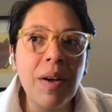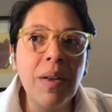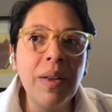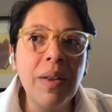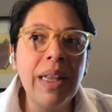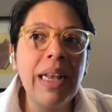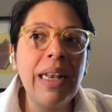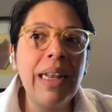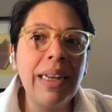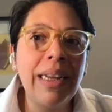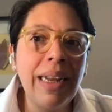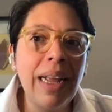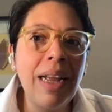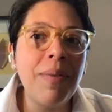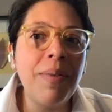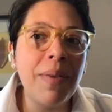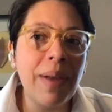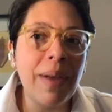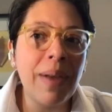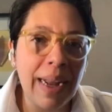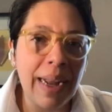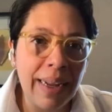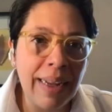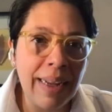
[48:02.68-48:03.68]
it's called Elena
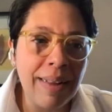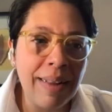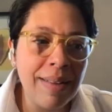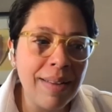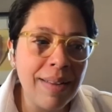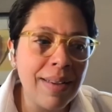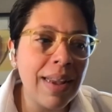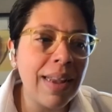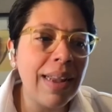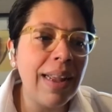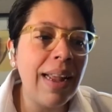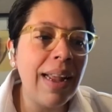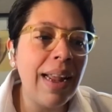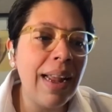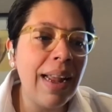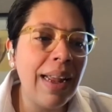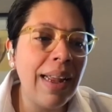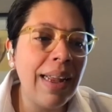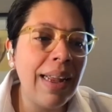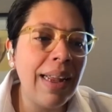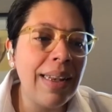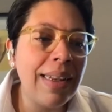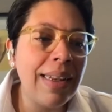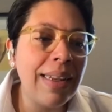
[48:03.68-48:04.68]
Rides,
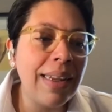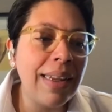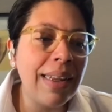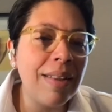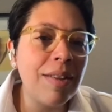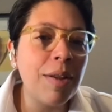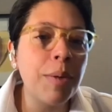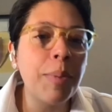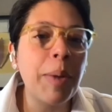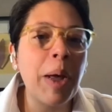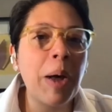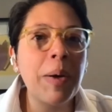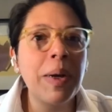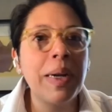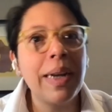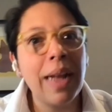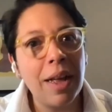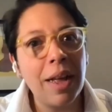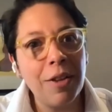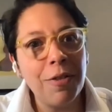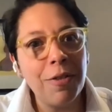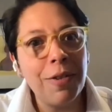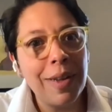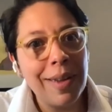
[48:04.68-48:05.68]
and it's about an
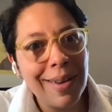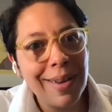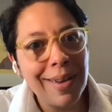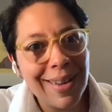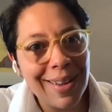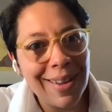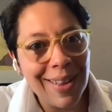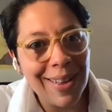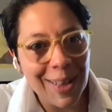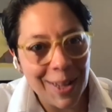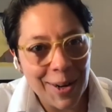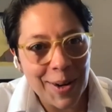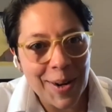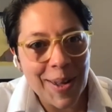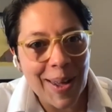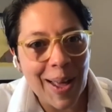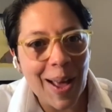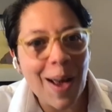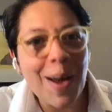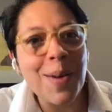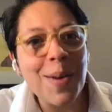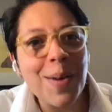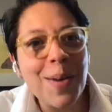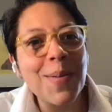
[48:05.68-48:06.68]
elephant
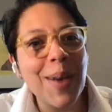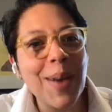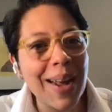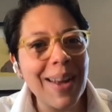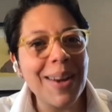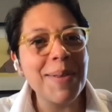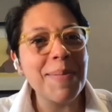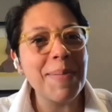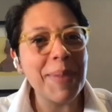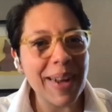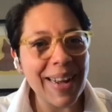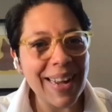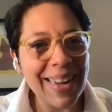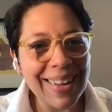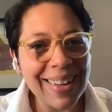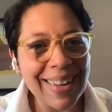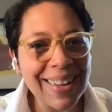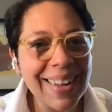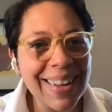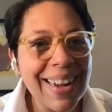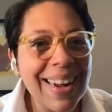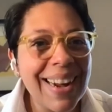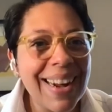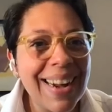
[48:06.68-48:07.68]
learning how to ride a bike.
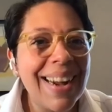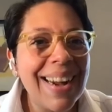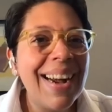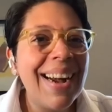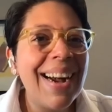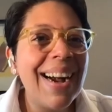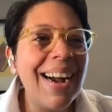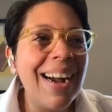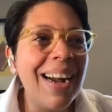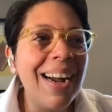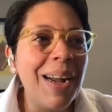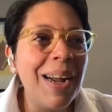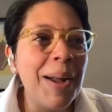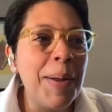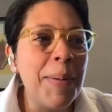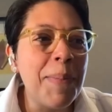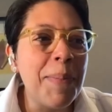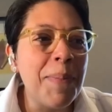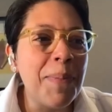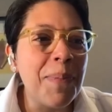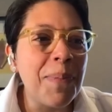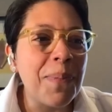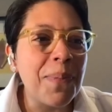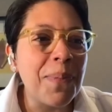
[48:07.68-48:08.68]

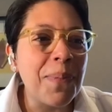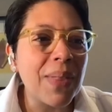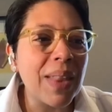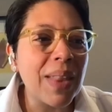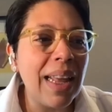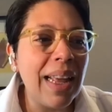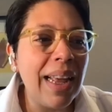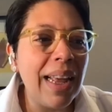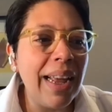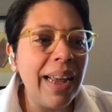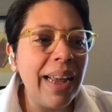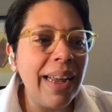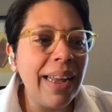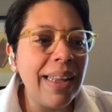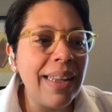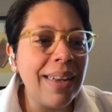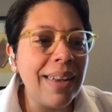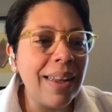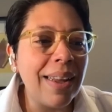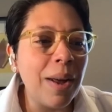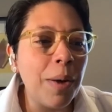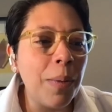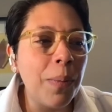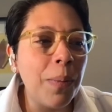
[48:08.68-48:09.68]
Um,
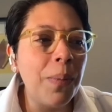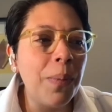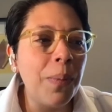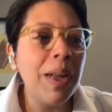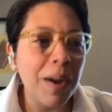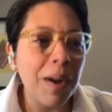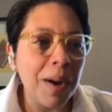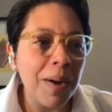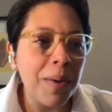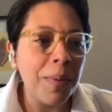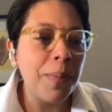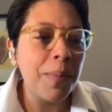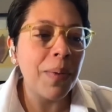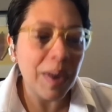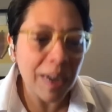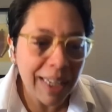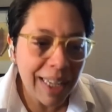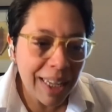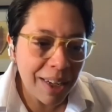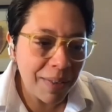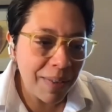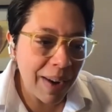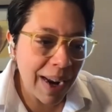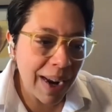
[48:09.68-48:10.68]
and we are
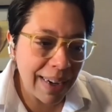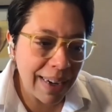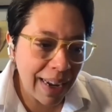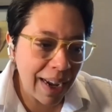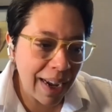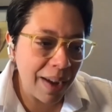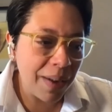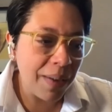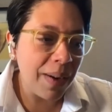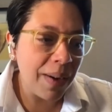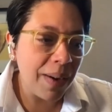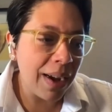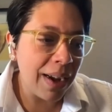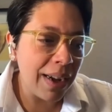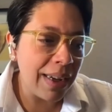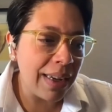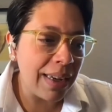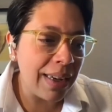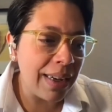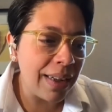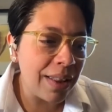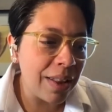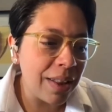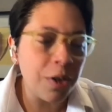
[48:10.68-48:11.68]
working right now
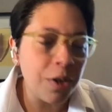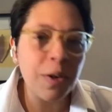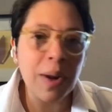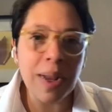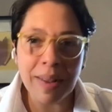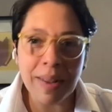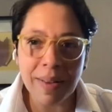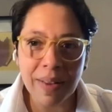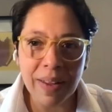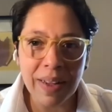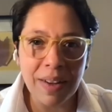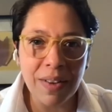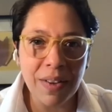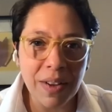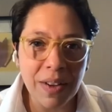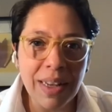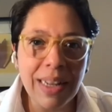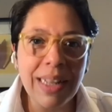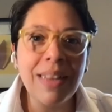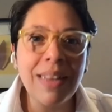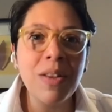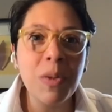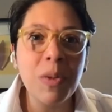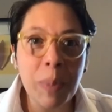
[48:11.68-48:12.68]
on the
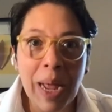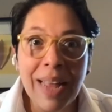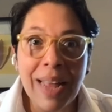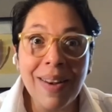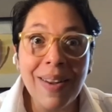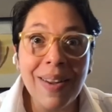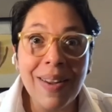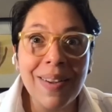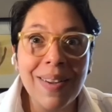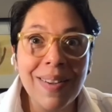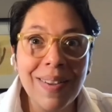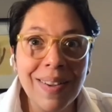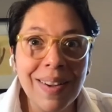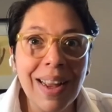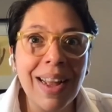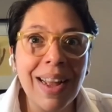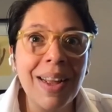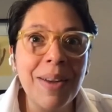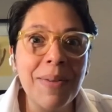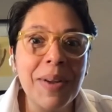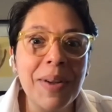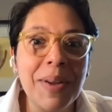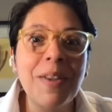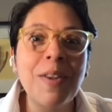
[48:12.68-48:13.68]
translation in Spanish,
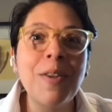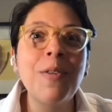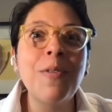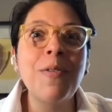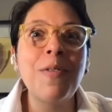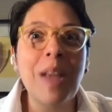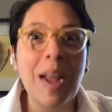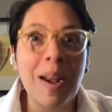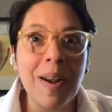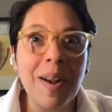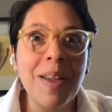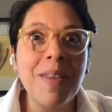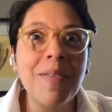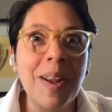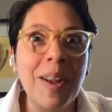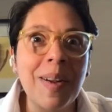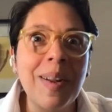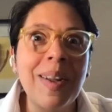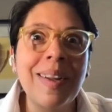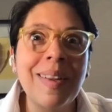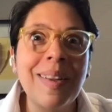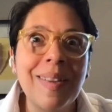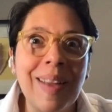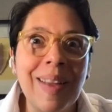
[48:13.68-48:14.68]
uh, which is very,
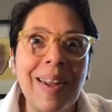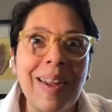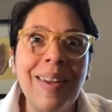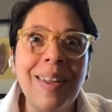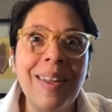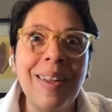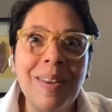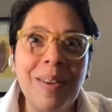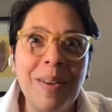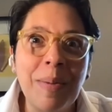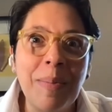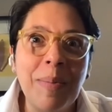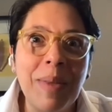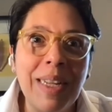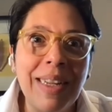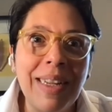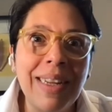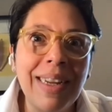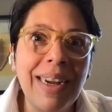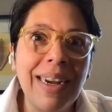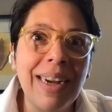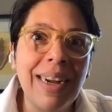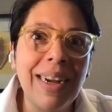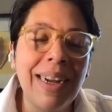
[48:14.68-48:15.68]
very exciting to me.
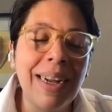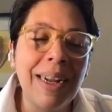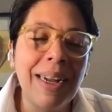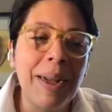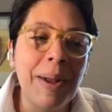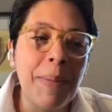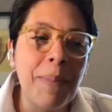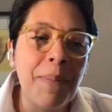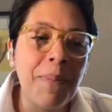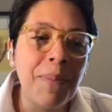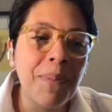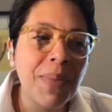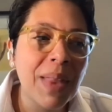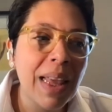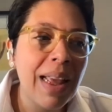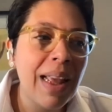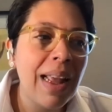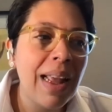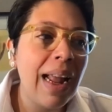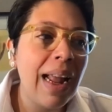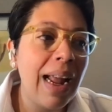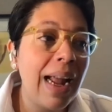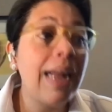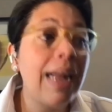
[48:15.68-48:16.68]
Um,
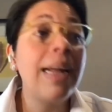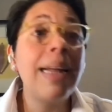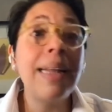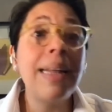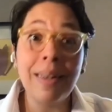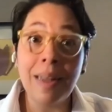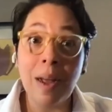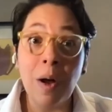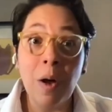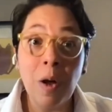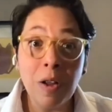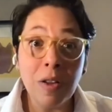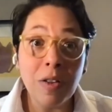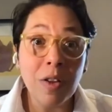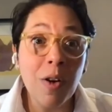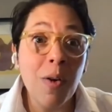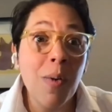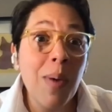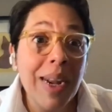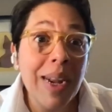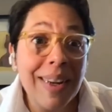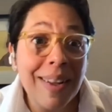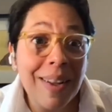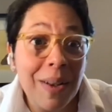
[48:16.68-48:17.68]
and also,
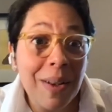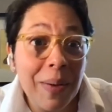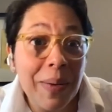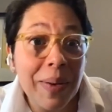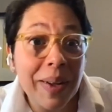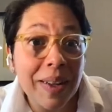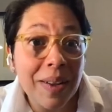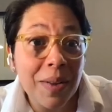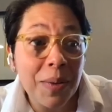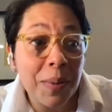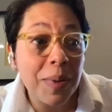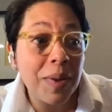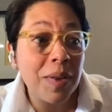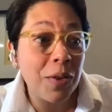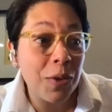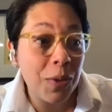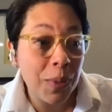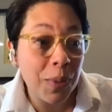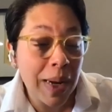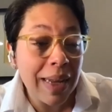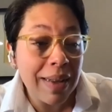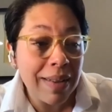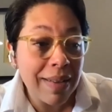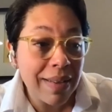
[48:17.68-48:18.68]
Juana and Lucas was
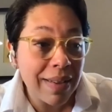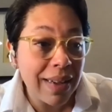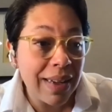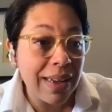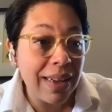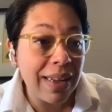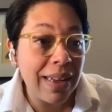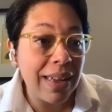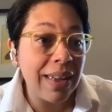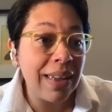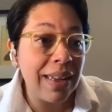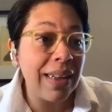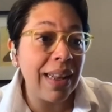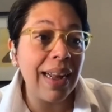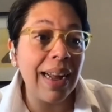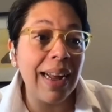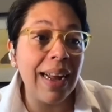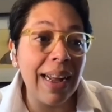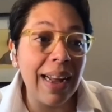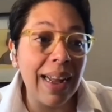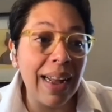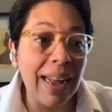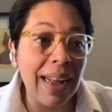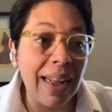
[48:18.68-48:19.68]
translated
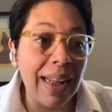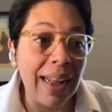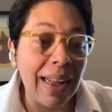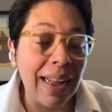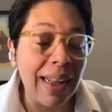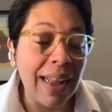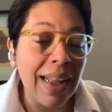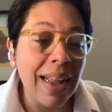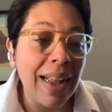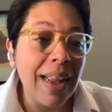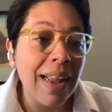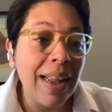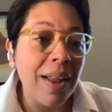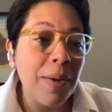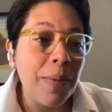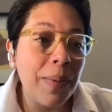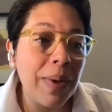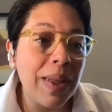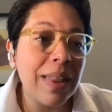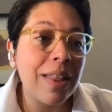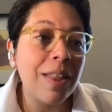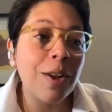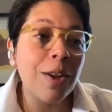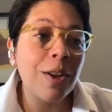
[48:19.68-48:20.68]
uh,
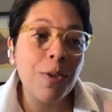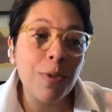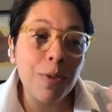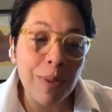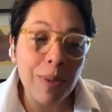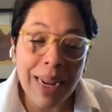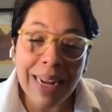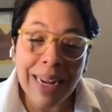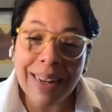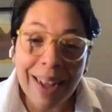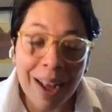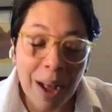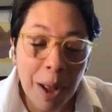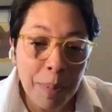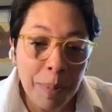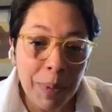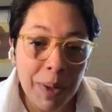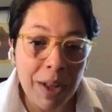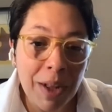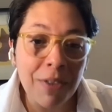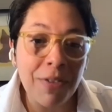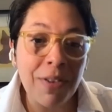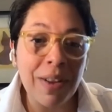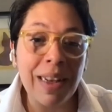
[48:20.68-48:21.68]
with the great help
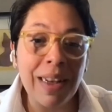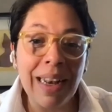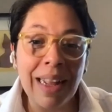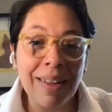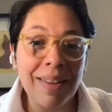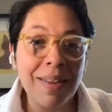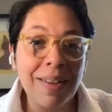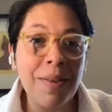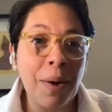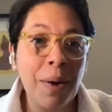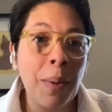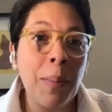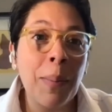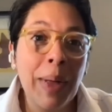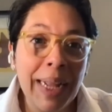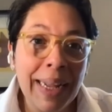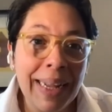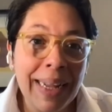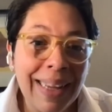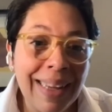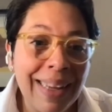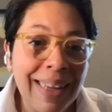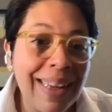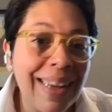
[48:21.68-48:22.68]
of Alexis
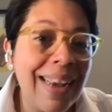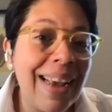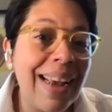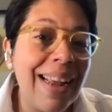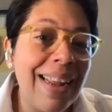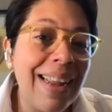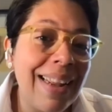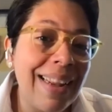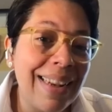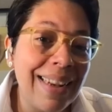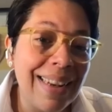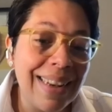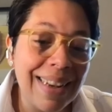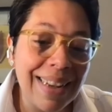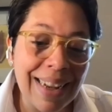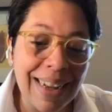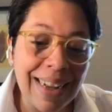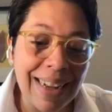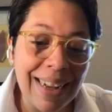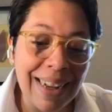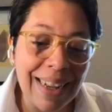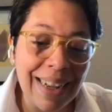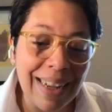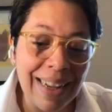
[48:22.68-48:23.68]
Romay, and
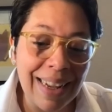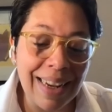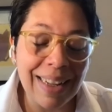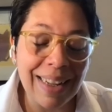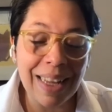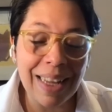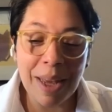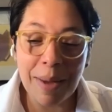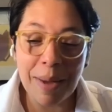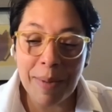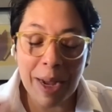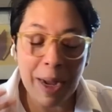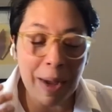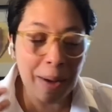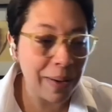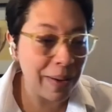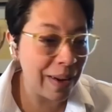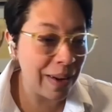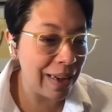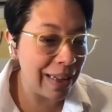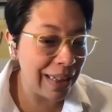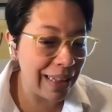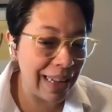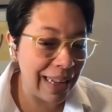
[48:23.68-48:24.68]
uh, it came out
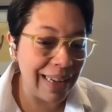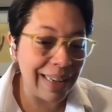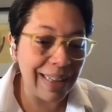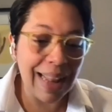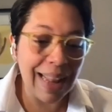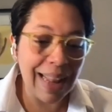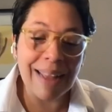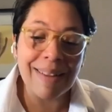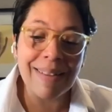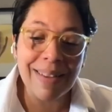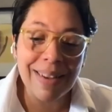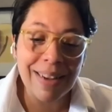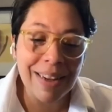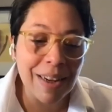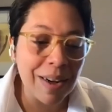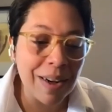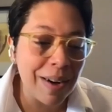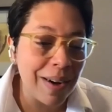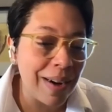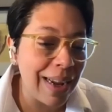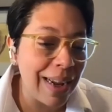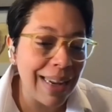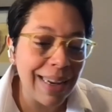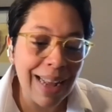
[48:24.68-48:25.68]
late last
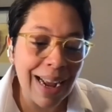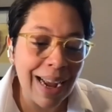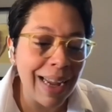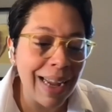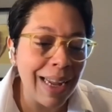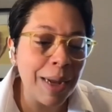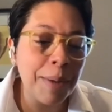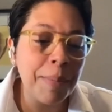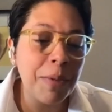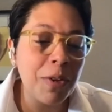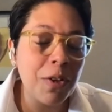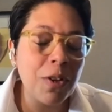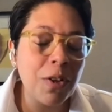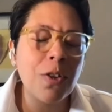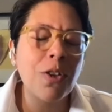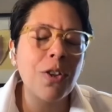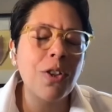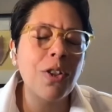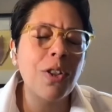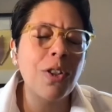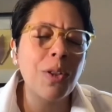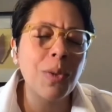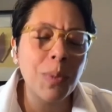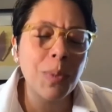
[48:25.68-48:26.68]
year. And I am
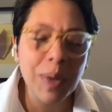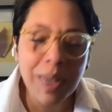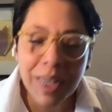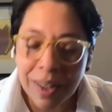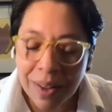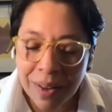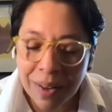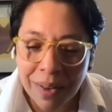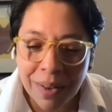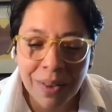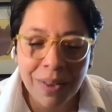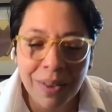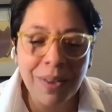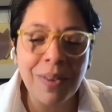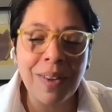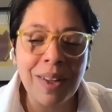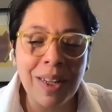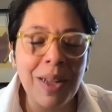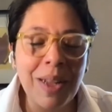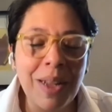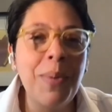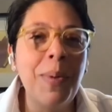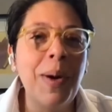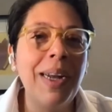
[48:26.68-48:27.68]
just thrilled to
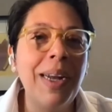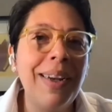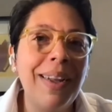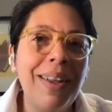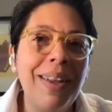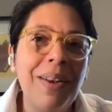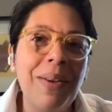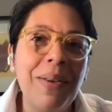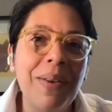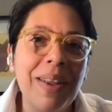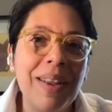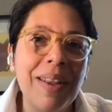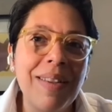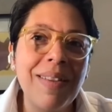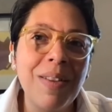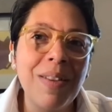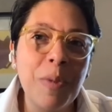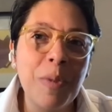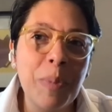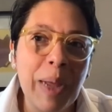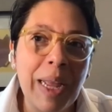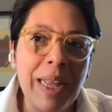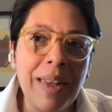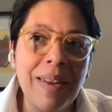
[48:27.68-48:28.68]
see Juana and Lucas
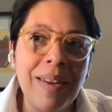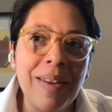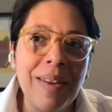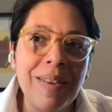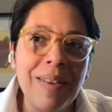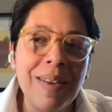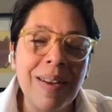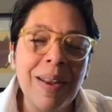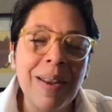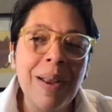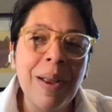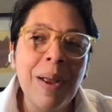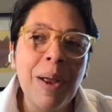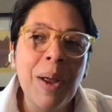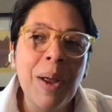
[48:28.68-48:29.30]
in Spanish